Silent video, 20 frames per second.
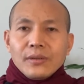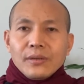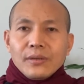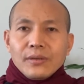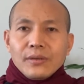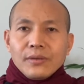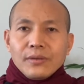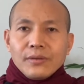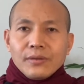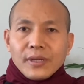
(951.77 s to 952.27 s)

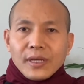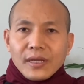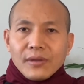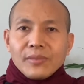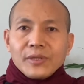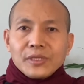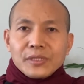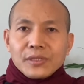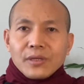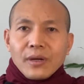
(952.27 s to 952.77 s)
you can be
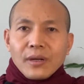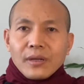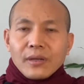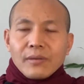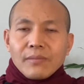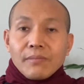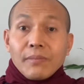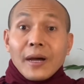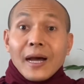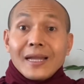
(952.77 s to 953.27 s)
stopped.
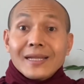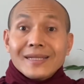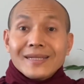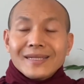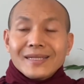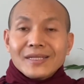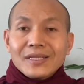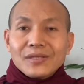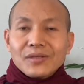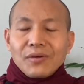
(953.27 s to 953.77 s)
But this
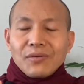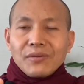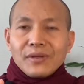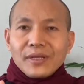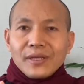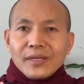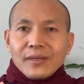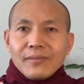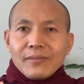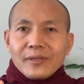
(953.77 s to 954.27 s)
is
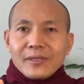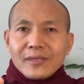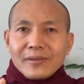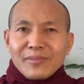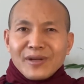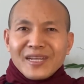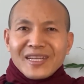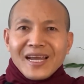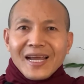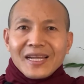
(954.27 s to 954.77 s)
only
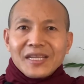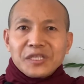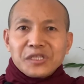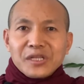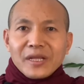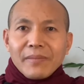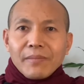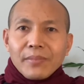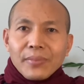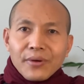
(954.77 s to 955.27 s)
samatha is
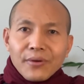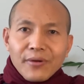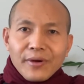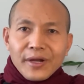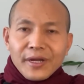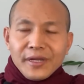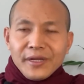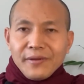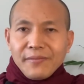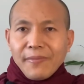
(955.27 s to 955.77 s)
temporary.
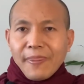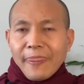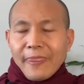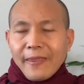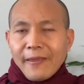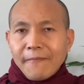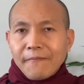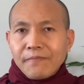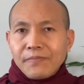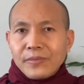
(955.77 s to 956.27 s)

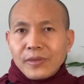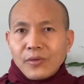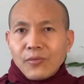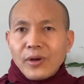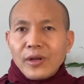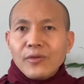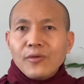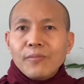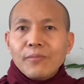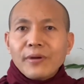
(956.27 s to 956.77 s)
When
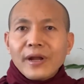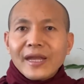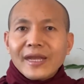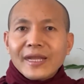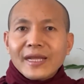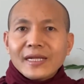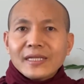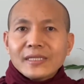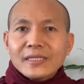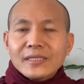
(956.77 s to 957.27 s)
you practice,
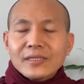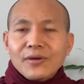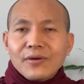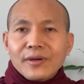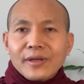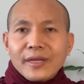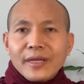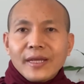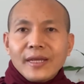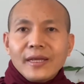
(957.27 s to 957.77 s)

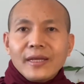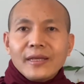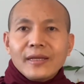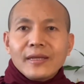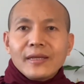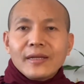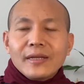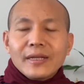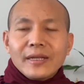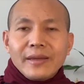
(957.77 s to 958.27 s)
okay,
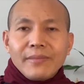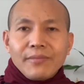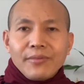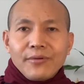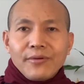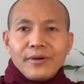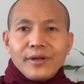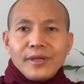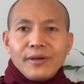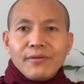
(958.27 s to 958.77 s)

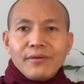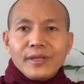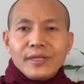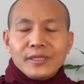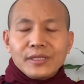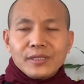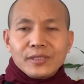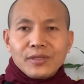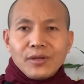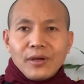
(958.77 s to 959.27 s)
temporary only
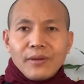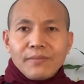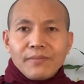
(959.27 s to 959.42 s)
stop.